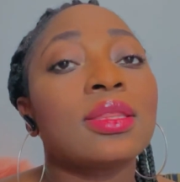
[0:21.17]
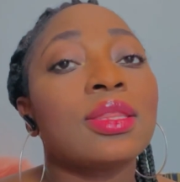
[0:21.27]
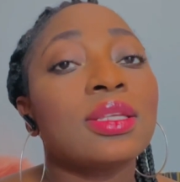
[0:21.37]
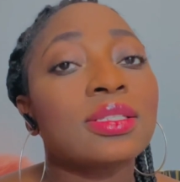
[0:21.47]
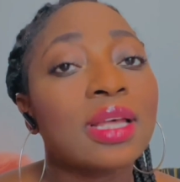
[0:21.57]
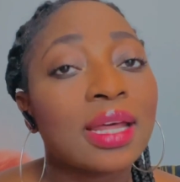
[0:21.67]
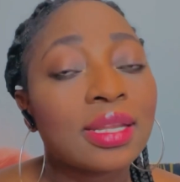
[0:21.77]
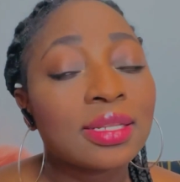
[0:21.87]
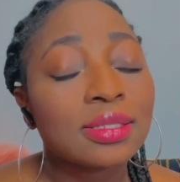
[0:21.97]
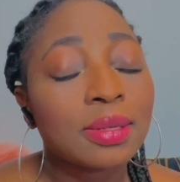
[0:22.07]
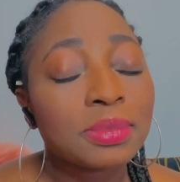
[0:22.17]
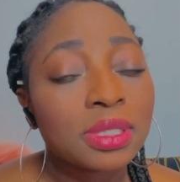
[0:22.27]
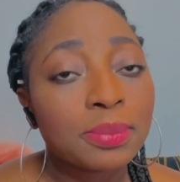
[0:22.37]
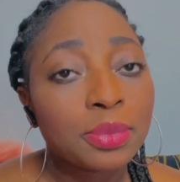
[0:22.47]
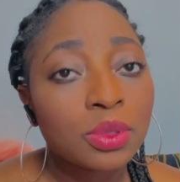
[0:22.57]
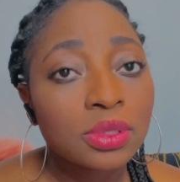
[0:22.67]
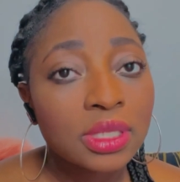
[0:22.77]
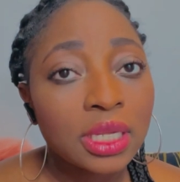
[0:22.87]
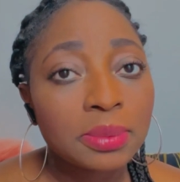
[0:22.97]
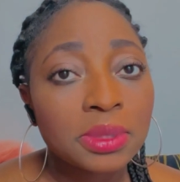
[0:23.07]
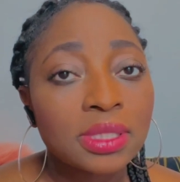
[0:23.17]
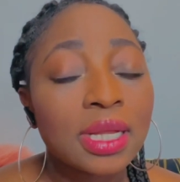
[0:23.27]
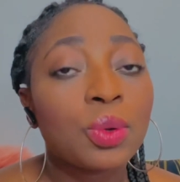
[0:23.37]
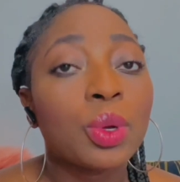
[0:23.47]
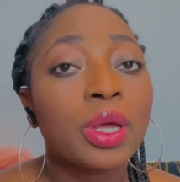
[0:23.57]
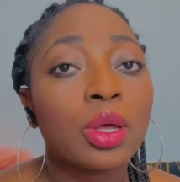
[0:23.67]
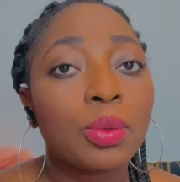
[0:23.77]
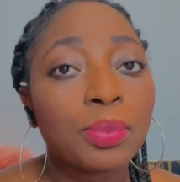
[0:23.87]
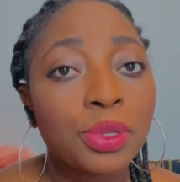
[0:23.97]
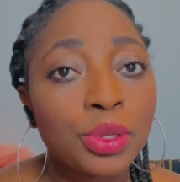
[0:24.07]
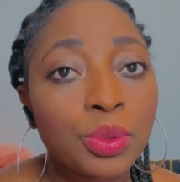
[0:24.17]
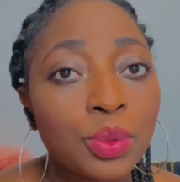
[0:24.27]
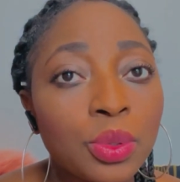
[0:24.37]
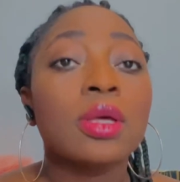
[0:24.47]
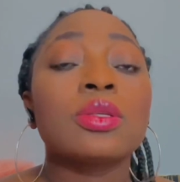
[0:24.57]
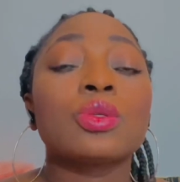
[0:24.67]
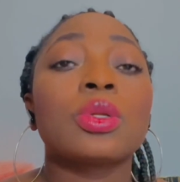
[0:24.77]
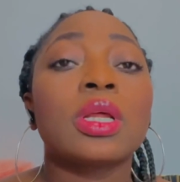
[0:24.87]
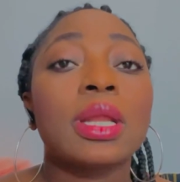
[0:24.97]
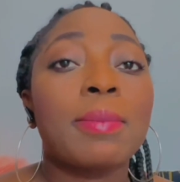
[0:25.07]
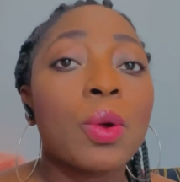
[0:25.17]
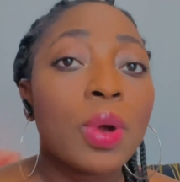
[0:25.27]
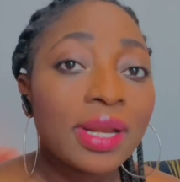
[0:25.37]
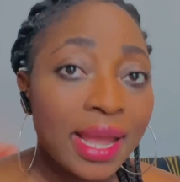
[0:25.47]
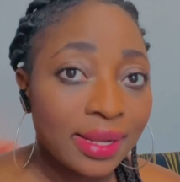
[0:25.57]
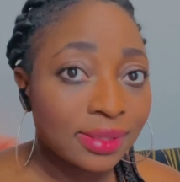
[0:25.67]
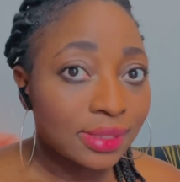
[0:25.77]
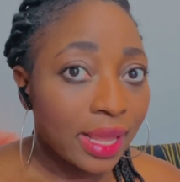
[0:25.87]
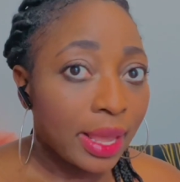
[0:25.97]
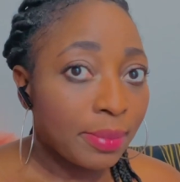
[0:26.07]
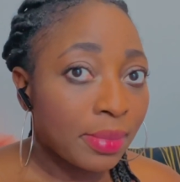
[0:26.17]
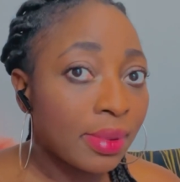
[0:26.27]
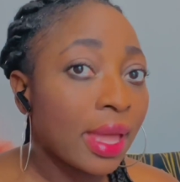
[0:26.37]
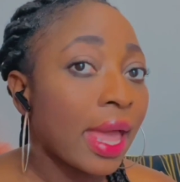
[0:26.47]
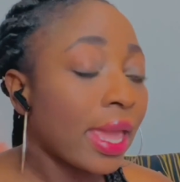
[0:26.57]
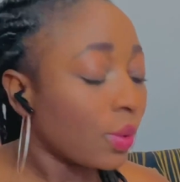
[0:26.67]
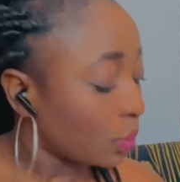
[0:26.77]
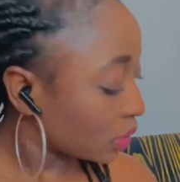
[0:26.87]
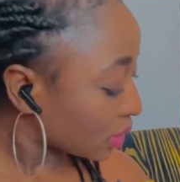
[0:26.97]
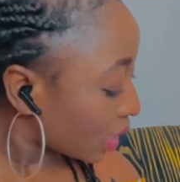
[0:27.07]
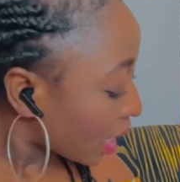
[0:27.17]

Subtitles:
these are some simple steps that will help you. So the number one item I will talk